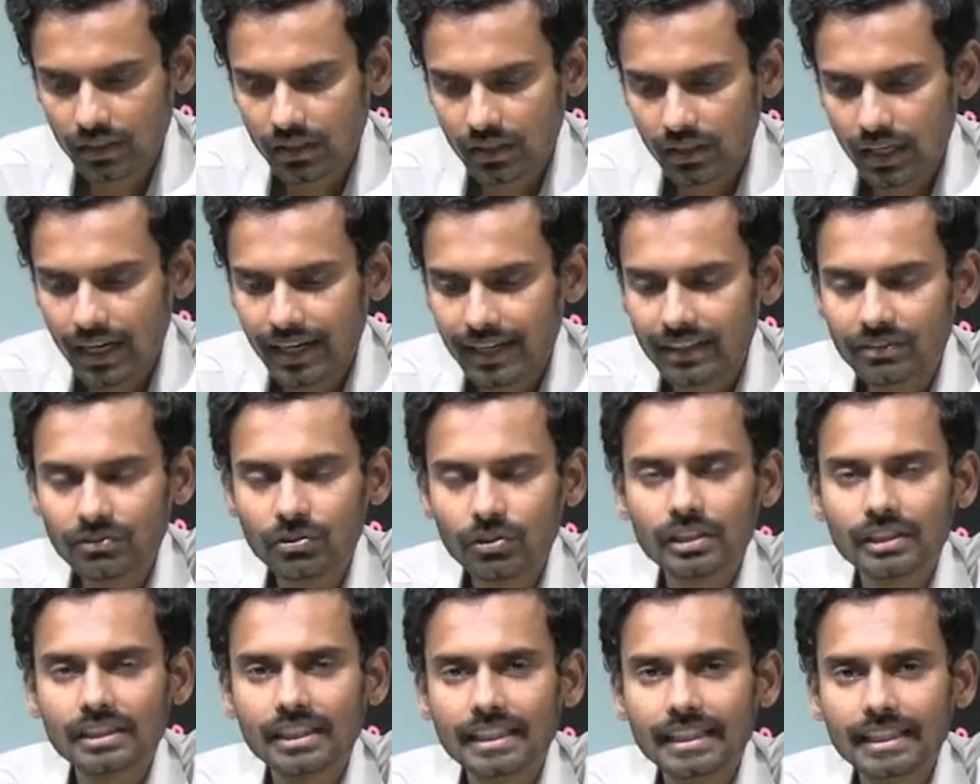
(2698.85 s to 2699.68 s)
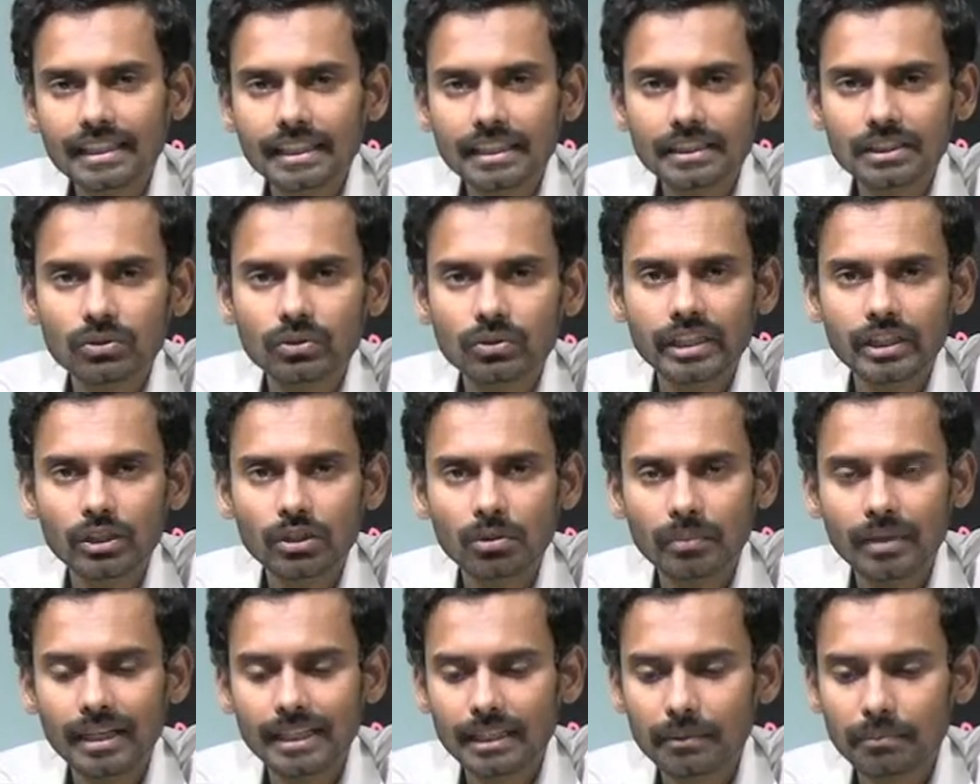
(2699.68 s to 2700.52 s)
and for 3 years you to
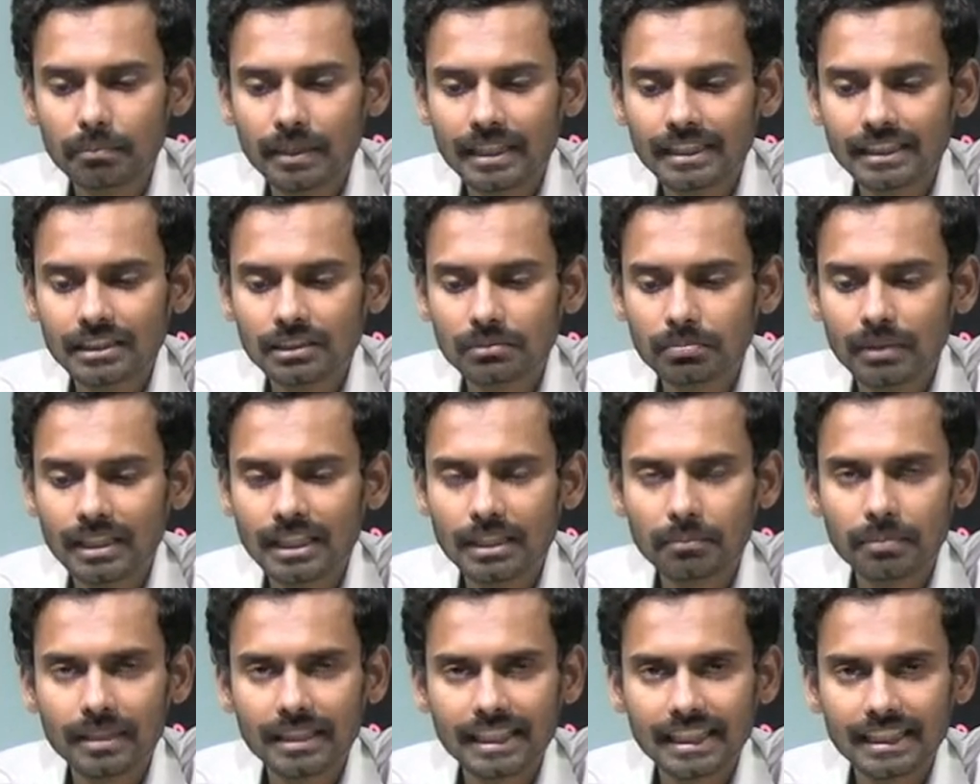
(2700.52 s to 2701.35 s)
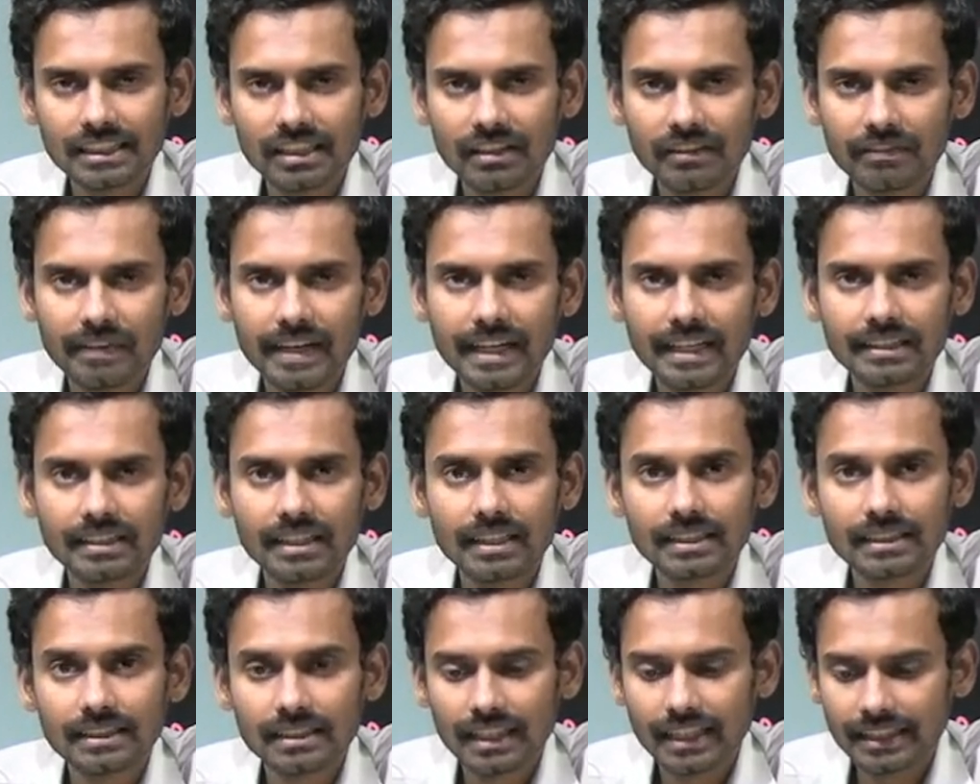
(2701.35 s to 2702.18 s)
multiply this multiplication factor
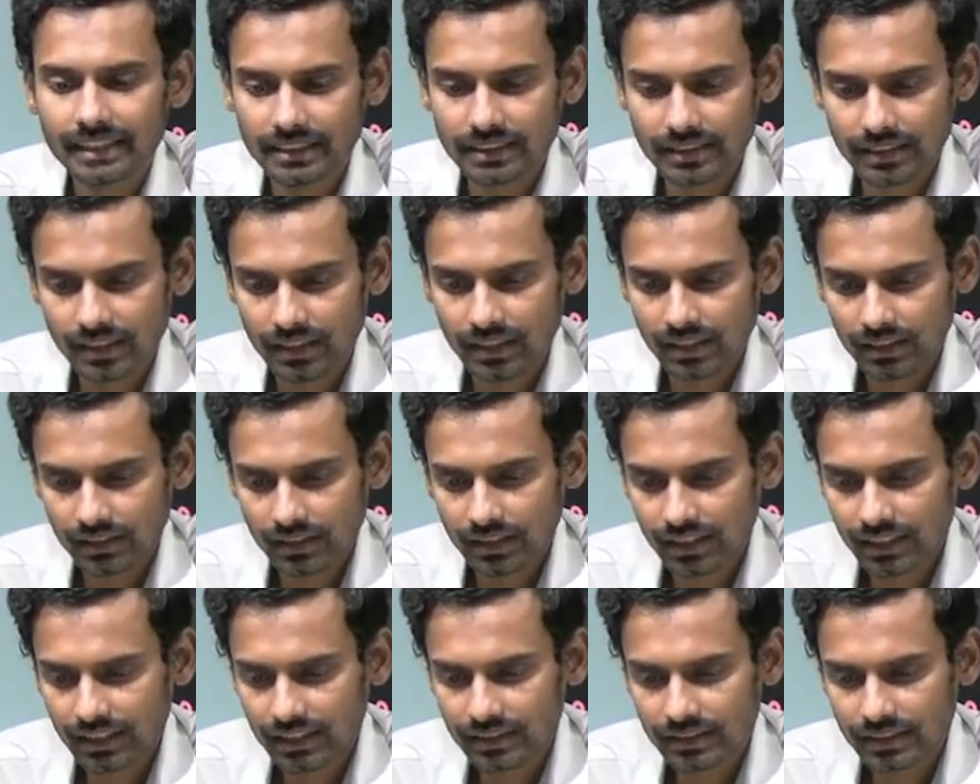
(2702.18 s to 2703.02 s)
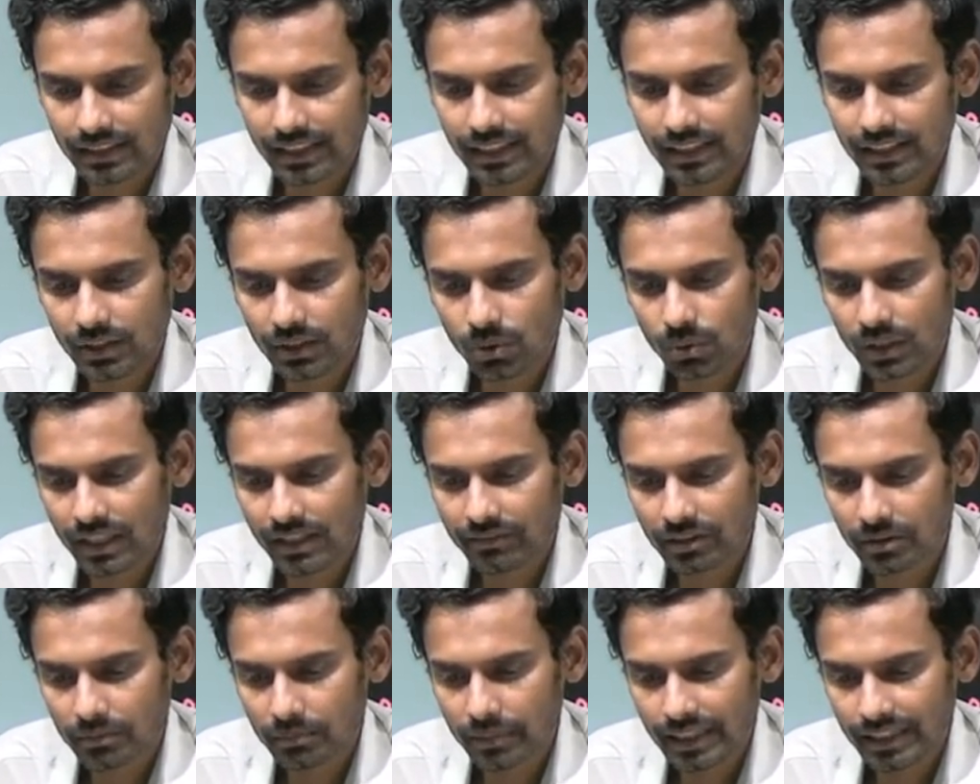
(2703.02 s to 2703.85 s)
thrice, that is into
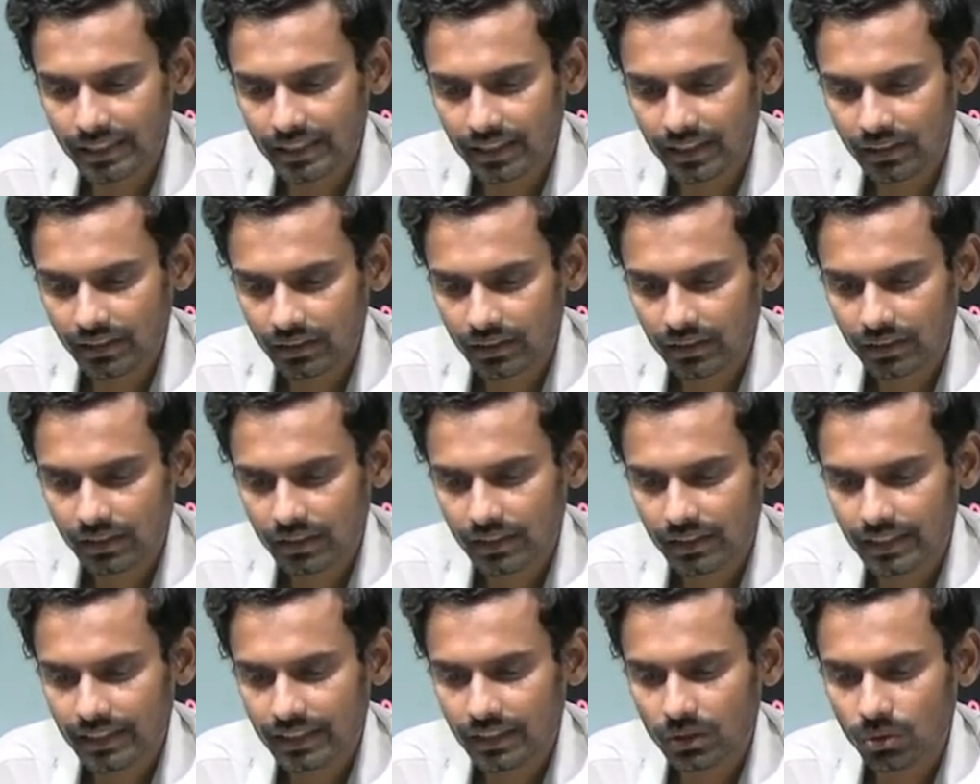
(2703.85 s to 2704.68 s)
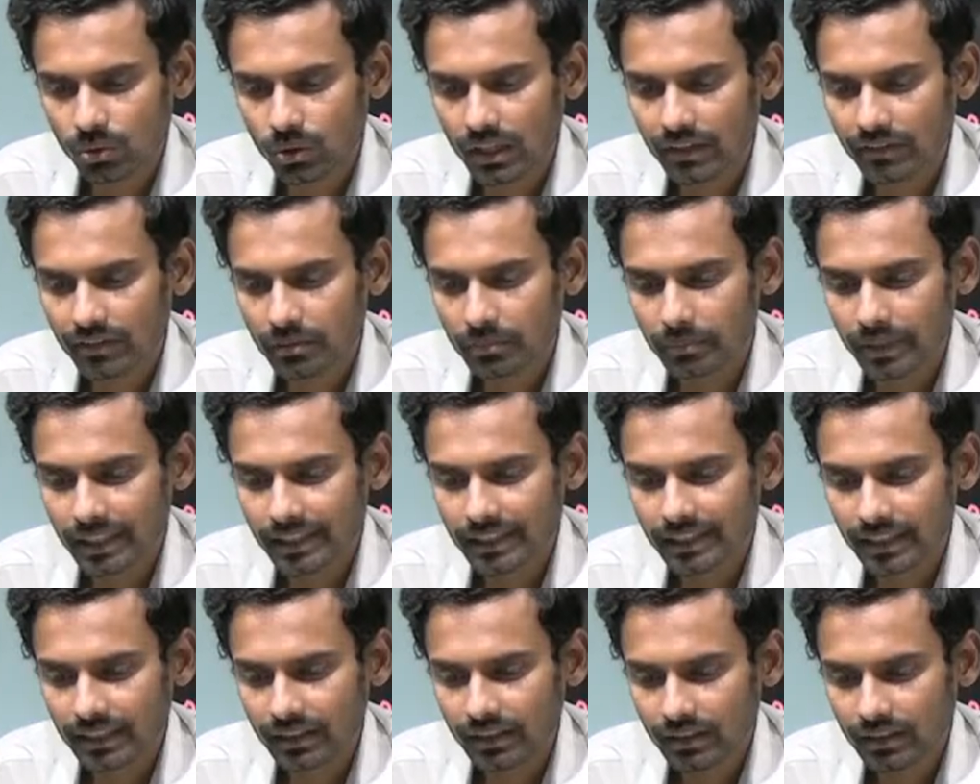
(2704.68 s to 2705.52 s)
11 by 10, into 11 by
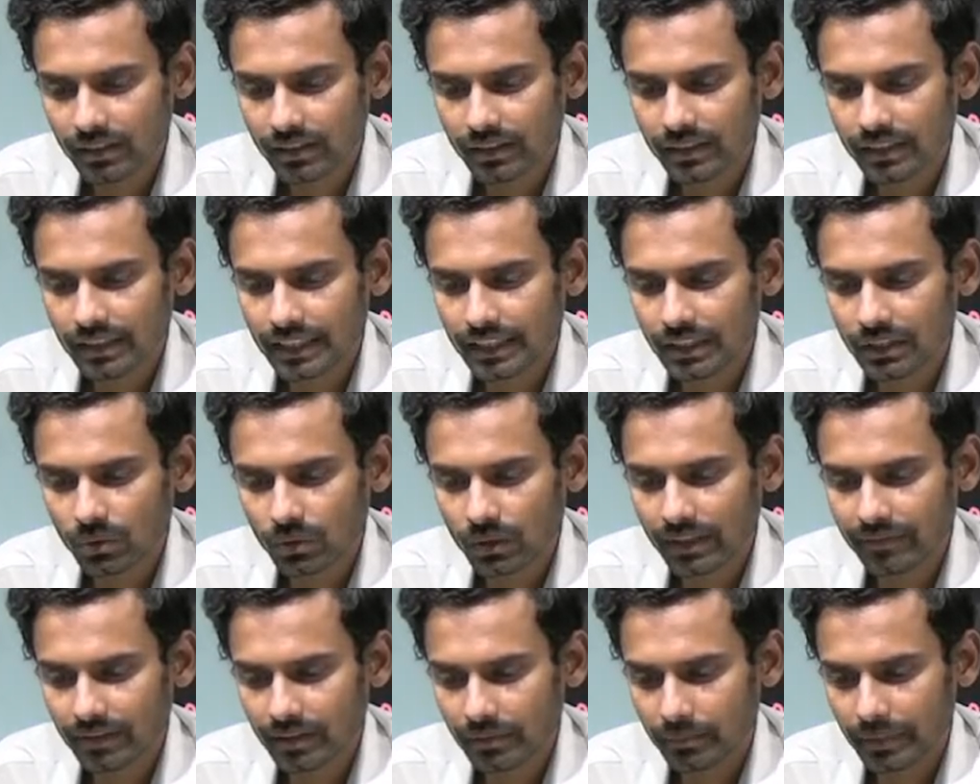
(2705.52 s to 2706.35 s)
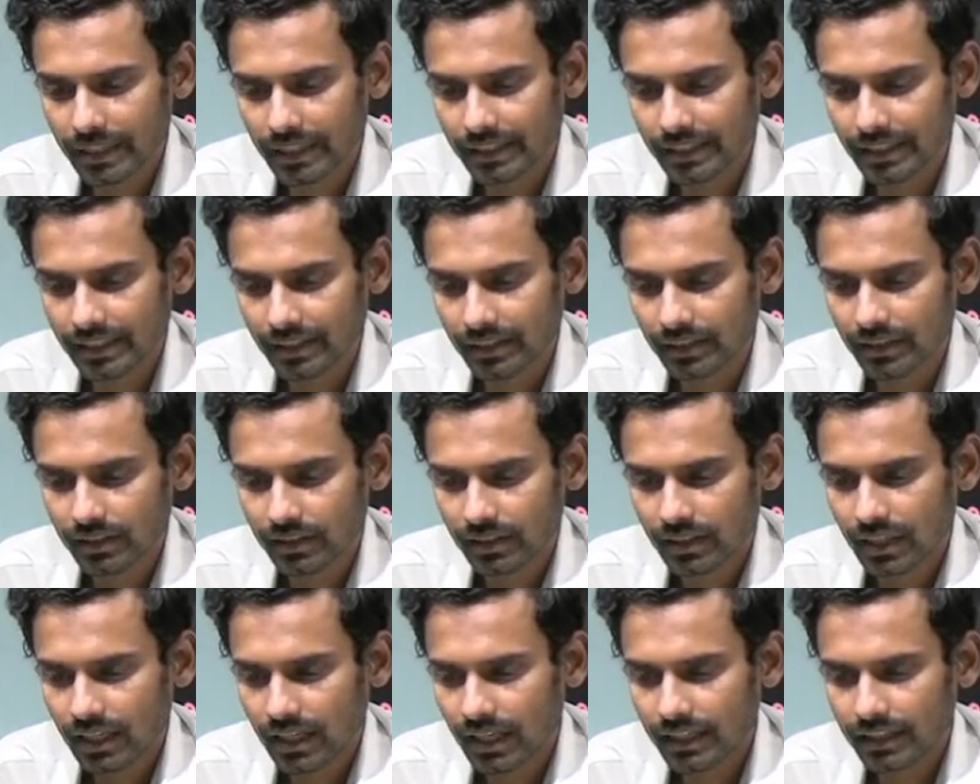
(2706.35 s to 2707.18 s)
10, into 11 by 10,
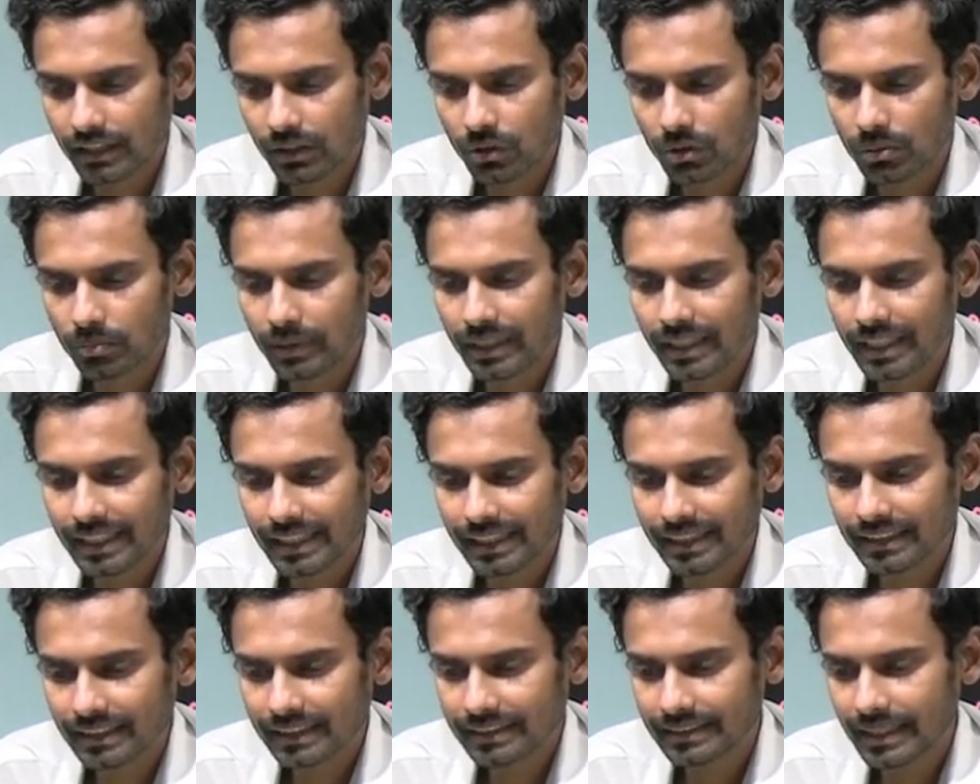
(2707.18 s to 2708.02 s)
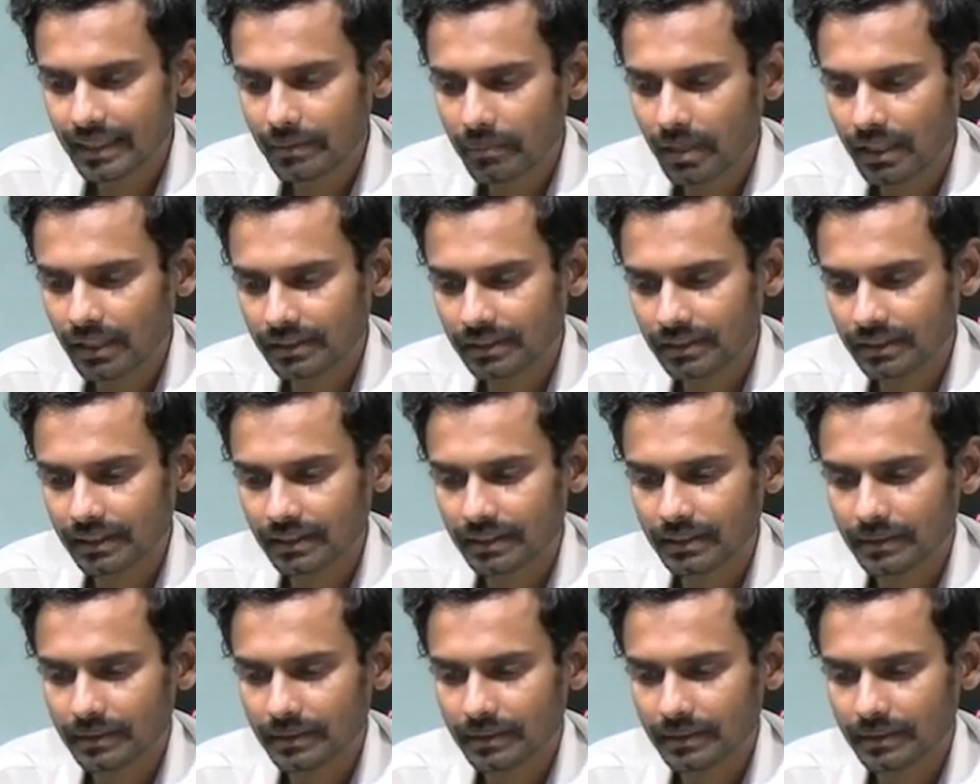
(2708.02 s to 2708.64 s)
and you will be getting the same answer.